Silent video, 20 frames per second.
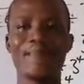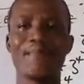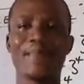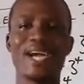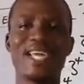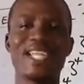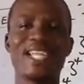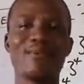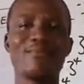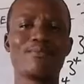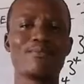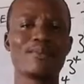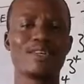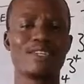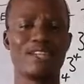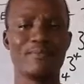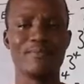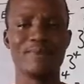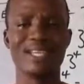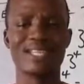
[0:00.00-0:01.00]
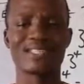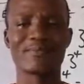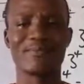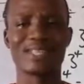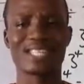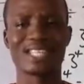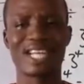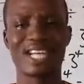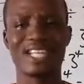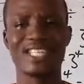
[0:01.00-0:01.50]
My name remains
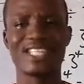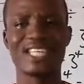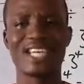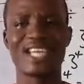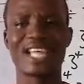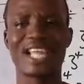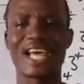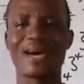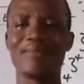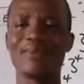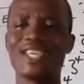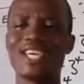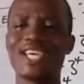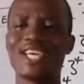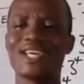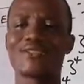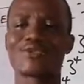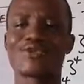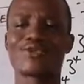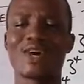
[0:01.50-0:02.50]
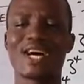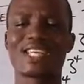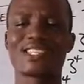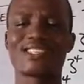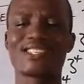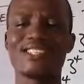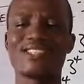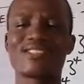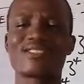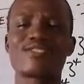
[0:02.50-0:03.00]
Mr. Legend, and I'm here to
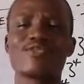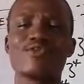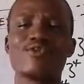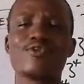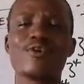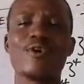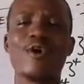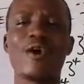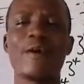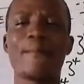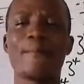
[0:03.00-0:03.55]
assist you